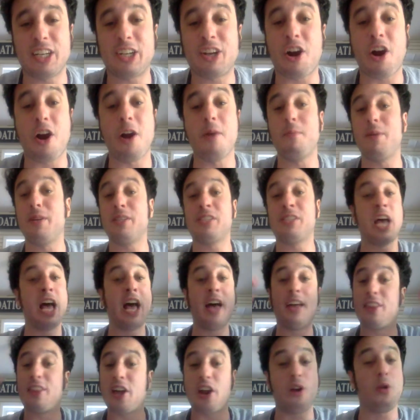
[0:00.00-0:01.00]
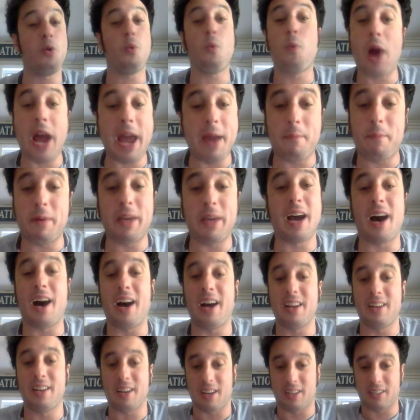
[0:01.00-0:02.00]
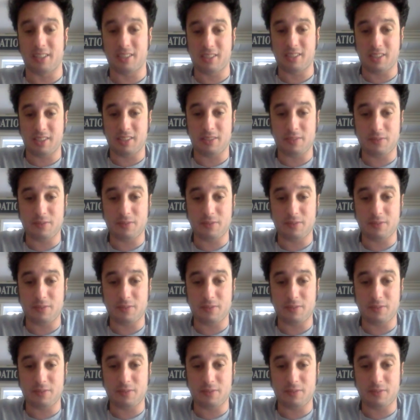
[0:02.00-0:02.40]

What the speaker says: and karmas that are way beyond us.